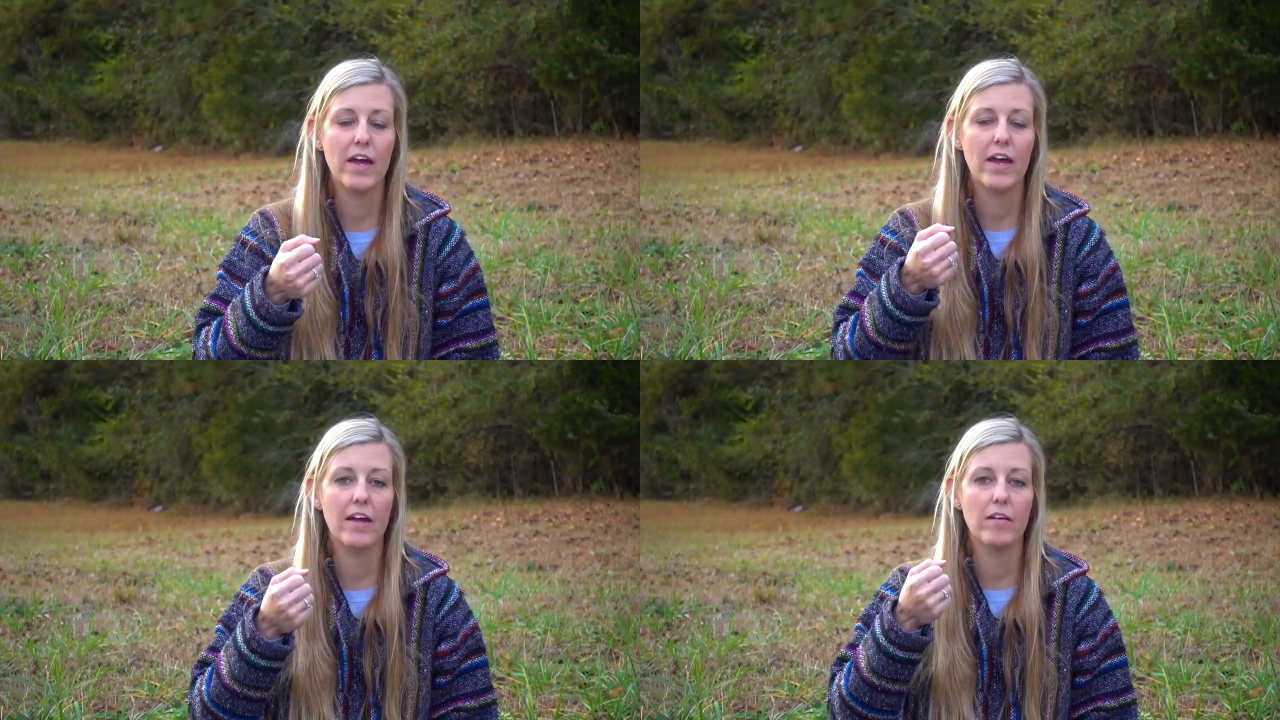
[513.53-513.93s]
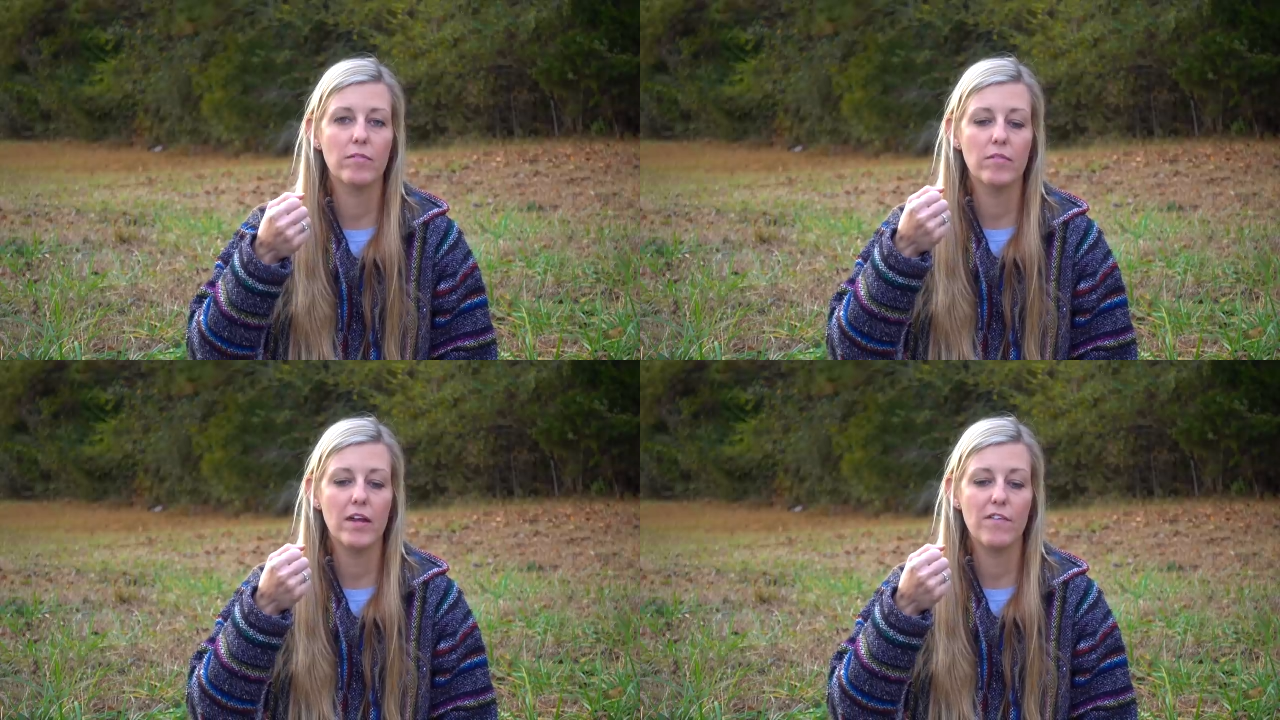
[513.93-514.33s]

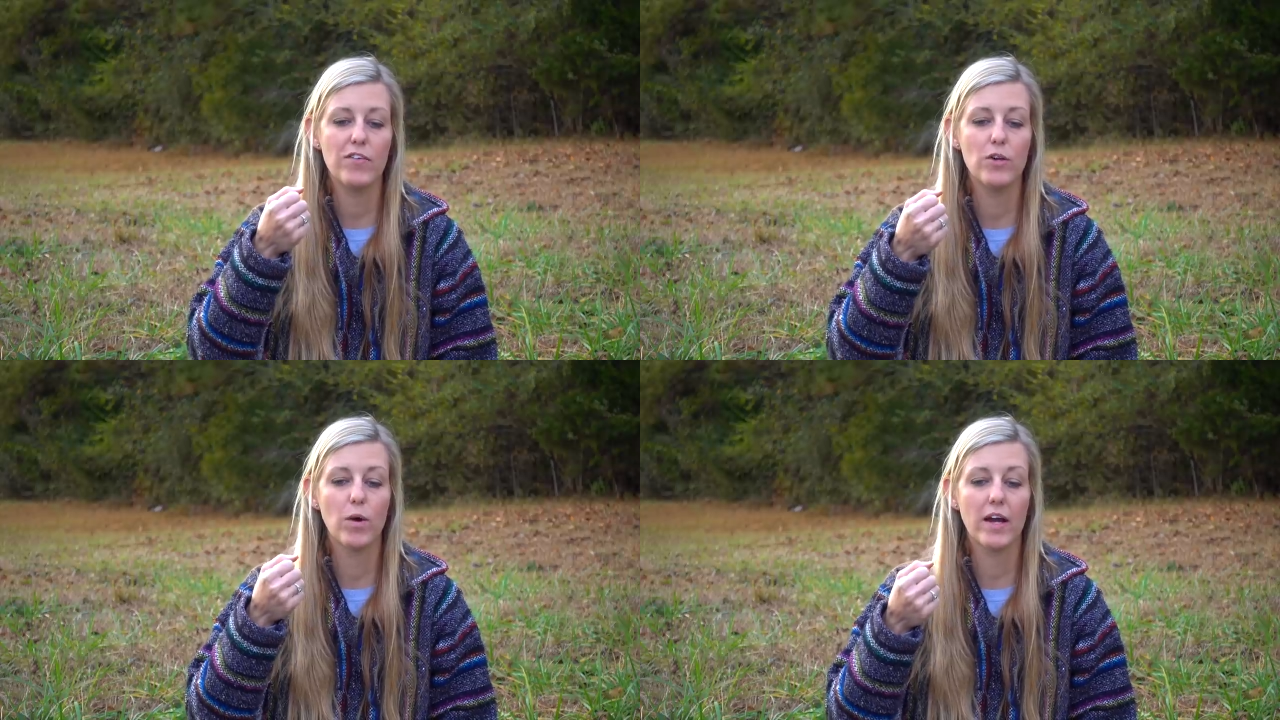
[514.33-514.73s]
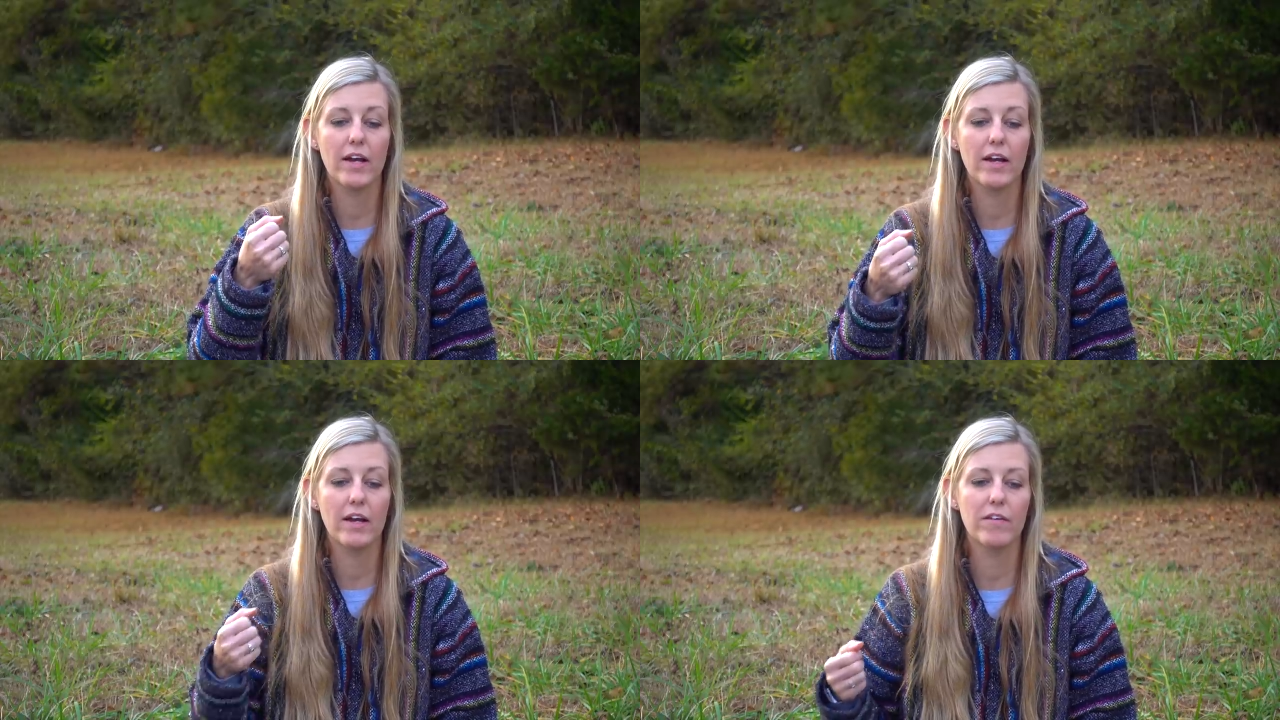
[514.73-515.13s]
And if you were
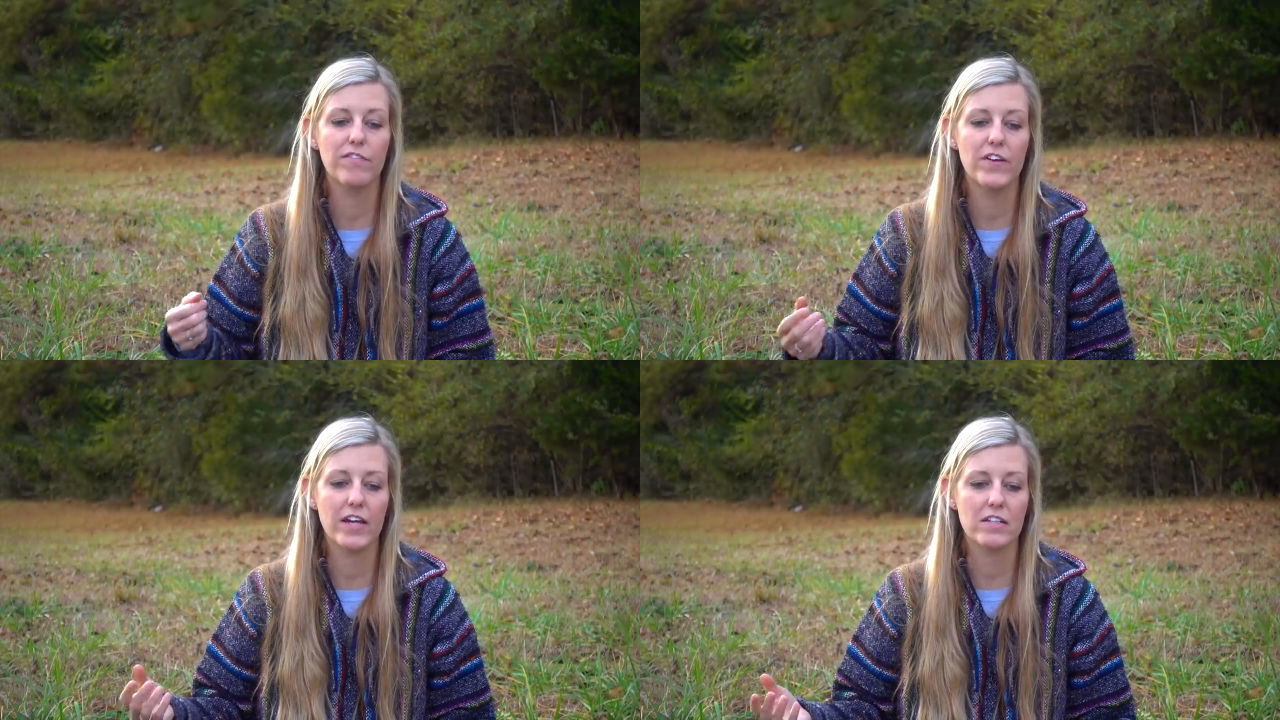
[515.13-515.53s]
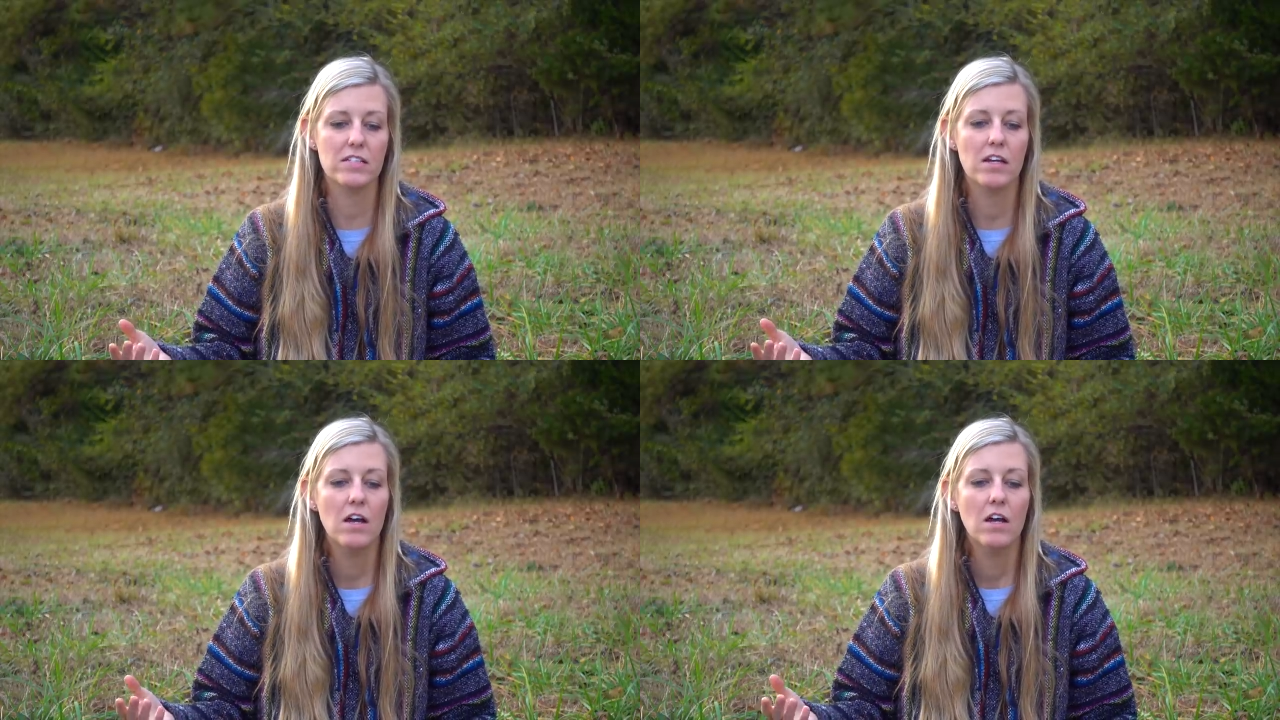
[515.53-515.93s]
gonna fix